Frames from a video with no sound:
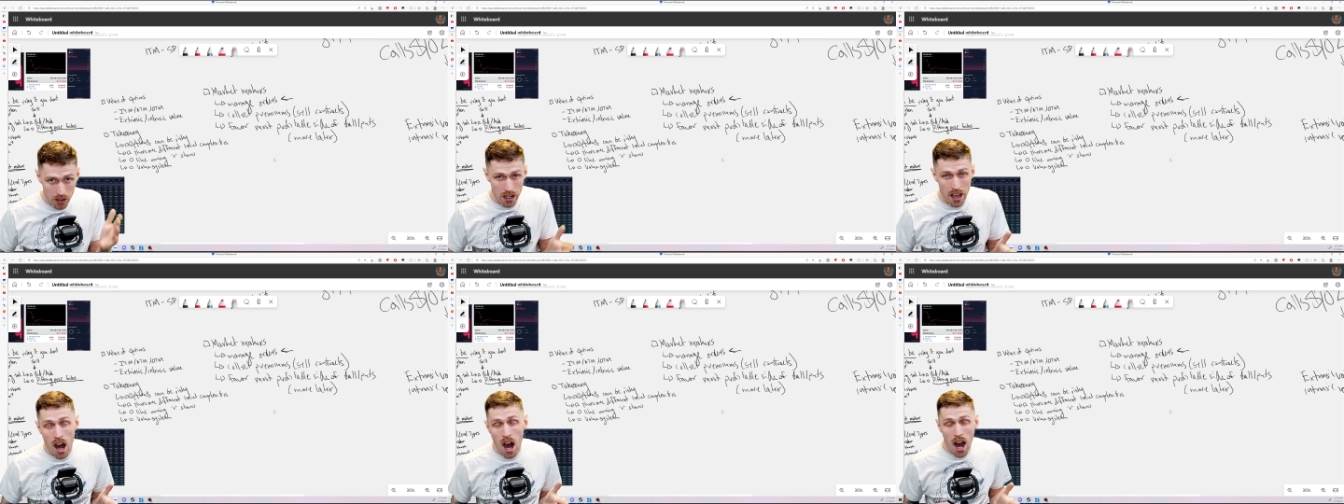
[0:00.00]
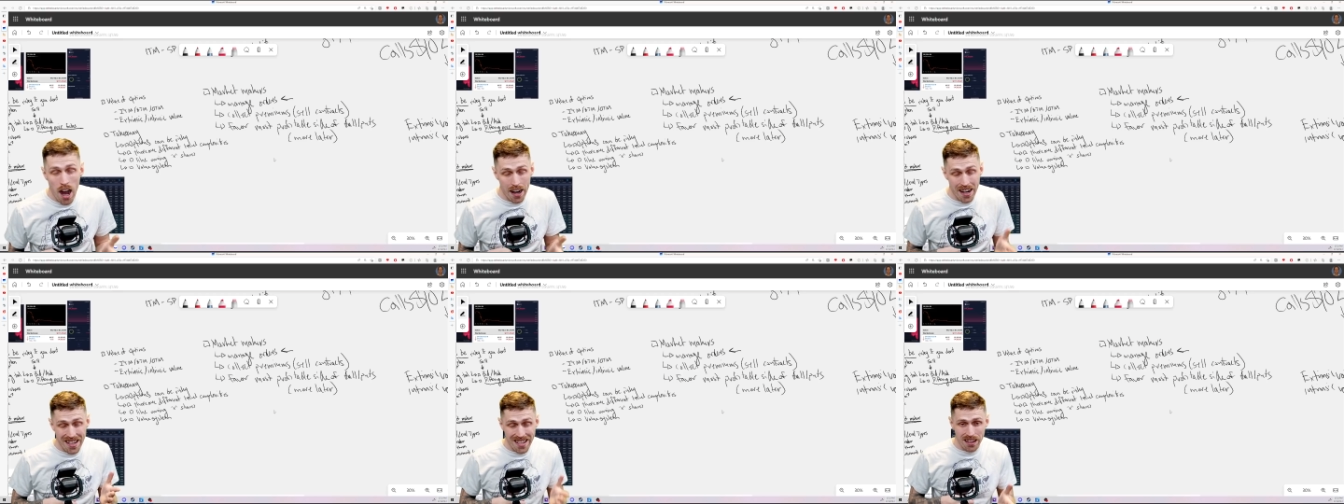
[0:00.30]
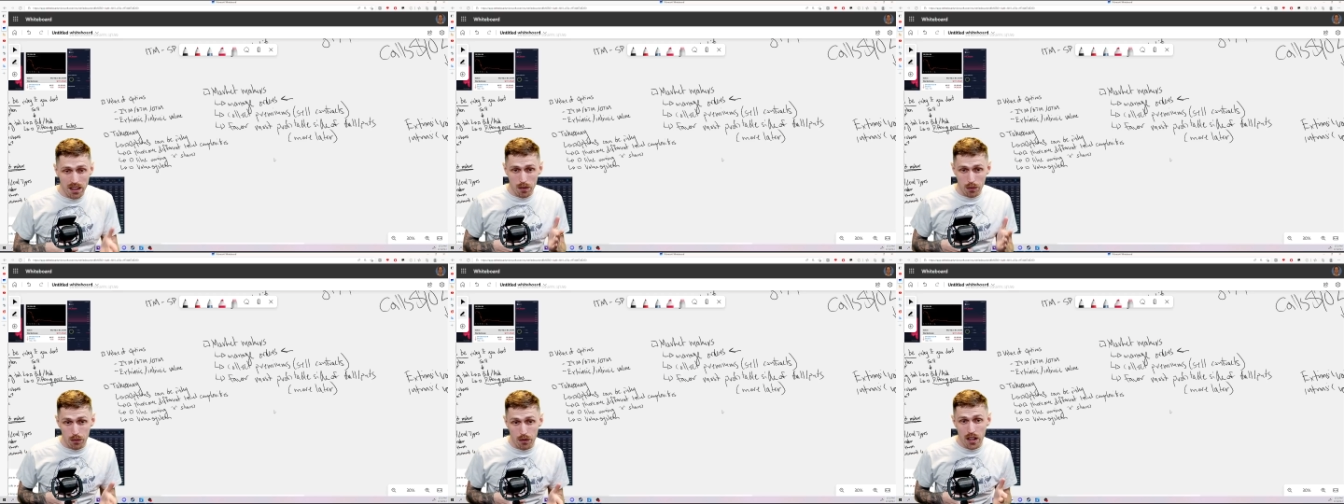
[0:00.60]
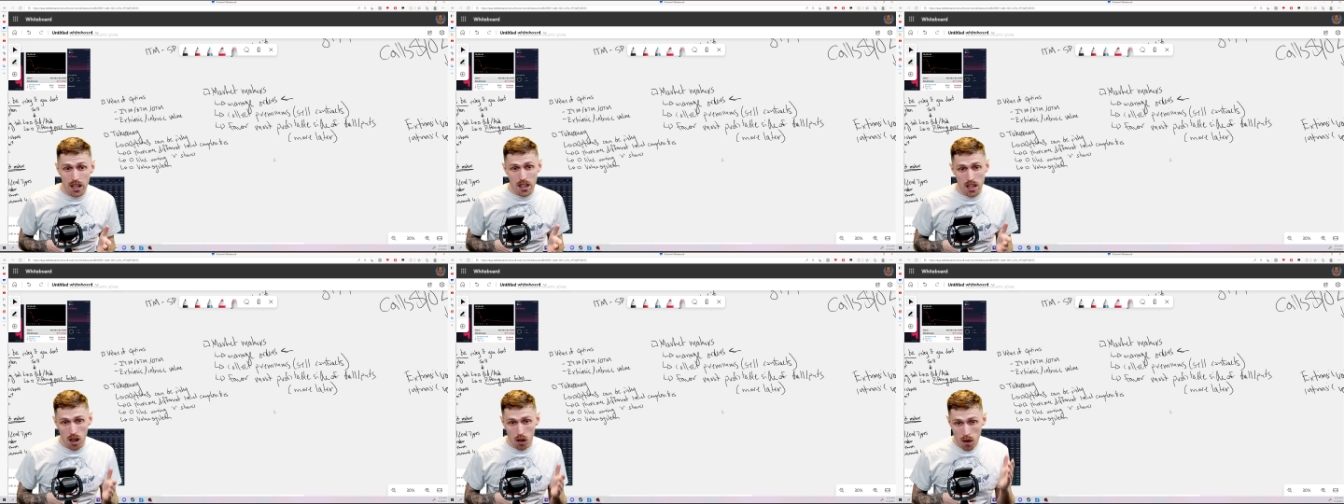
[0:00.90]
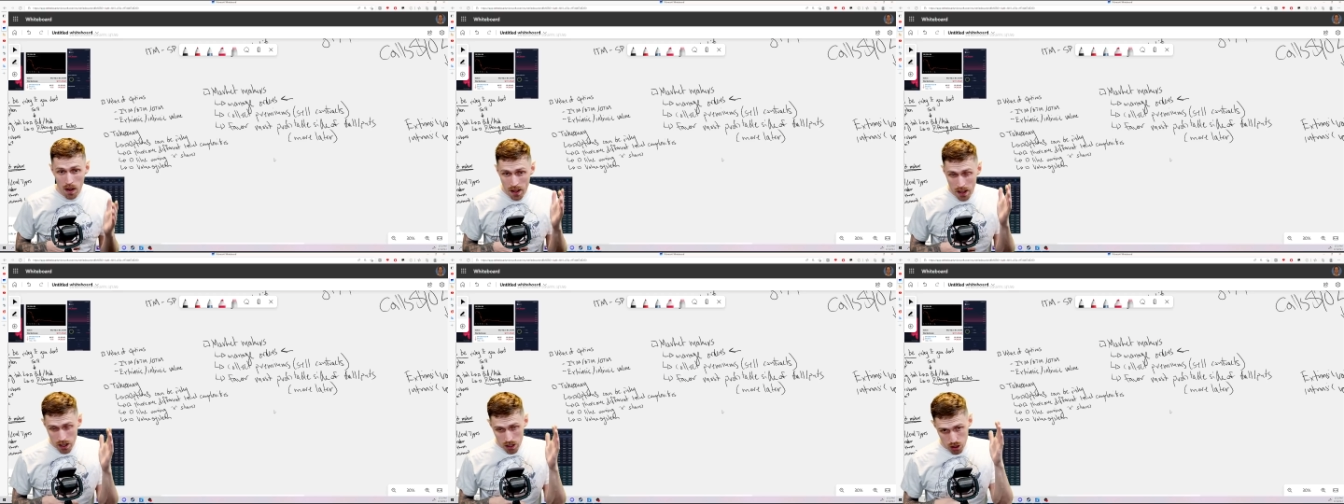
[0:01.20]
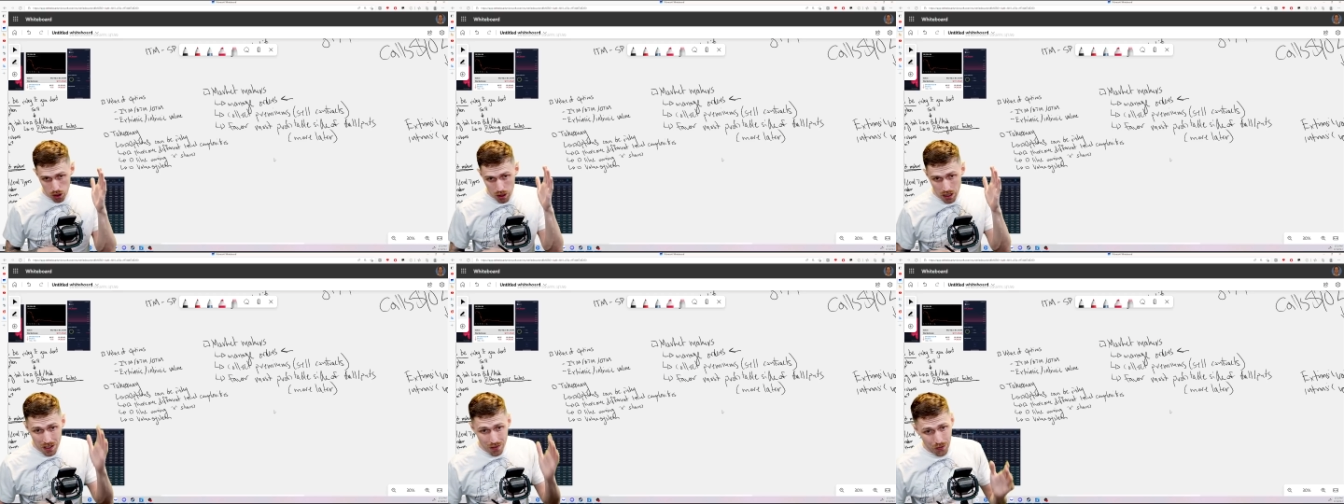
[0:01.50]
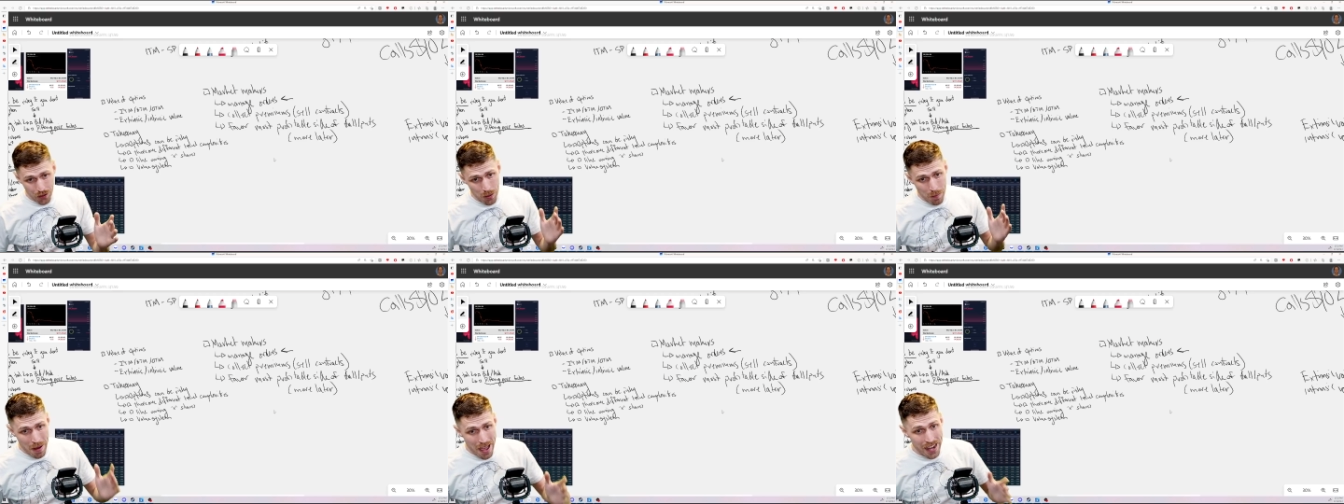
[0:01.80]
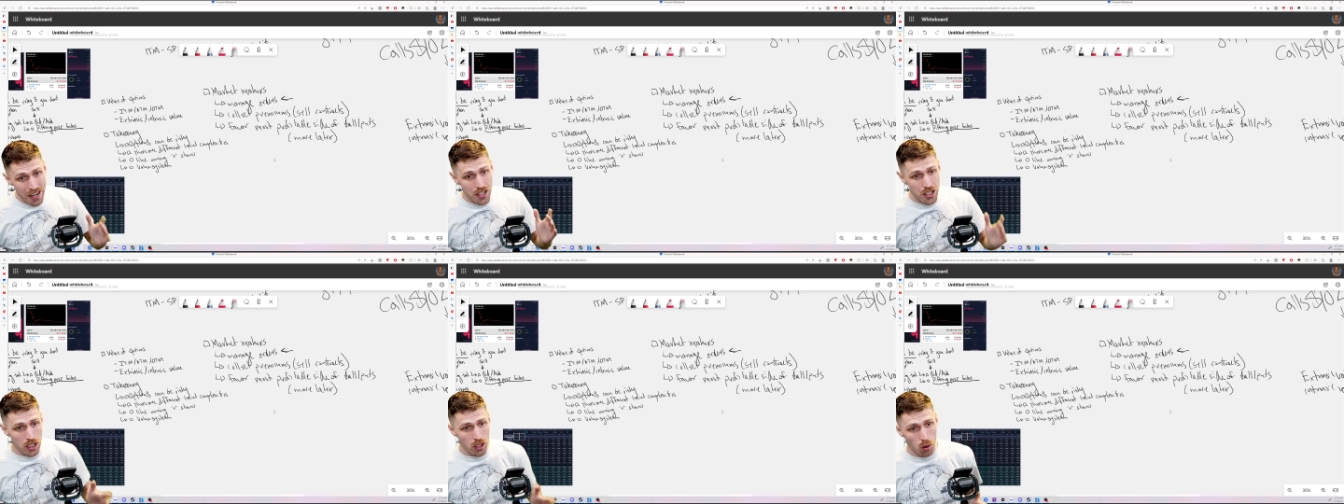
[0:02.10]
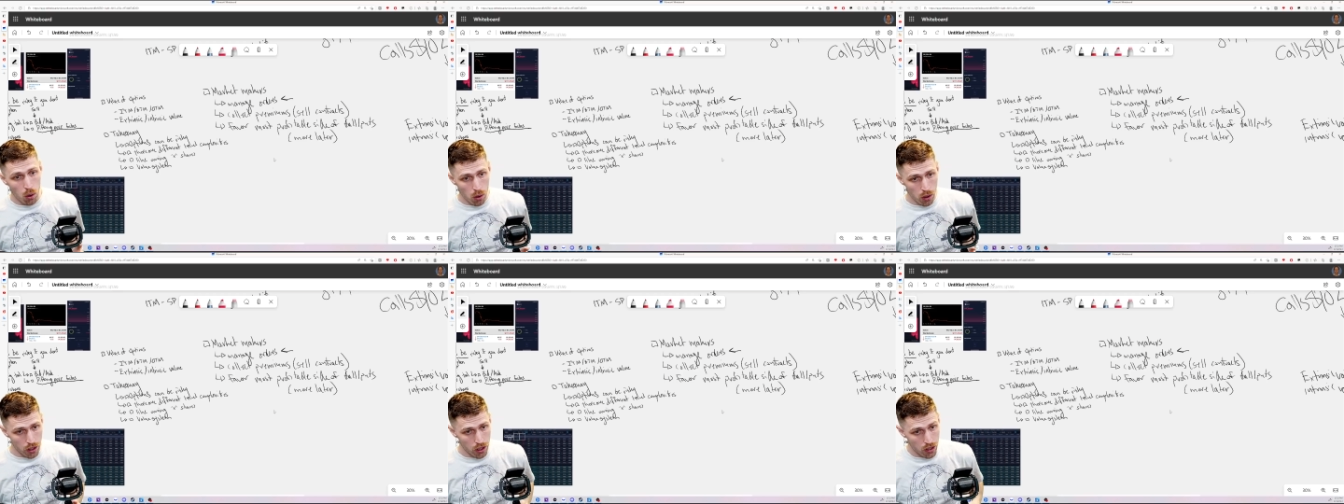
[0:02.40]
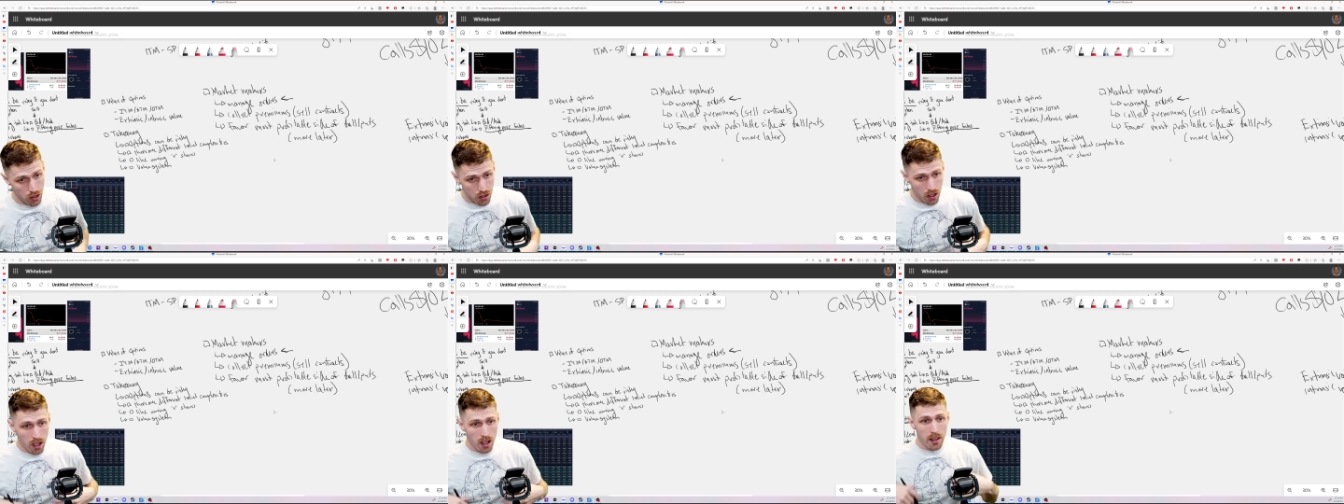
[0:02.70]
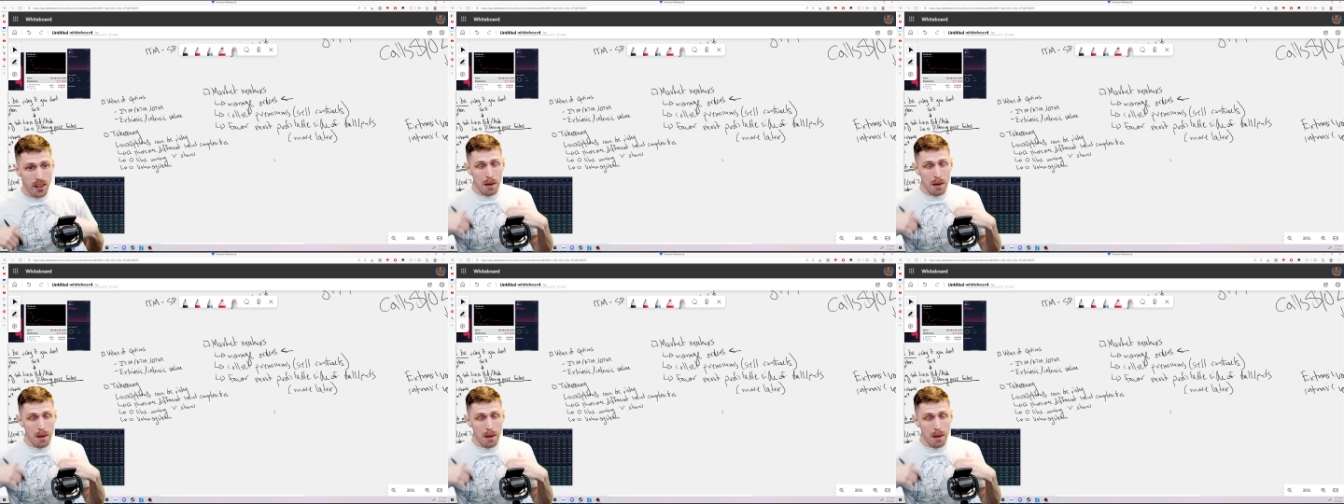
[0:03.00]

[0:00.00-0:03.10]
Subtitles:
on in the video. So if they're managing orders,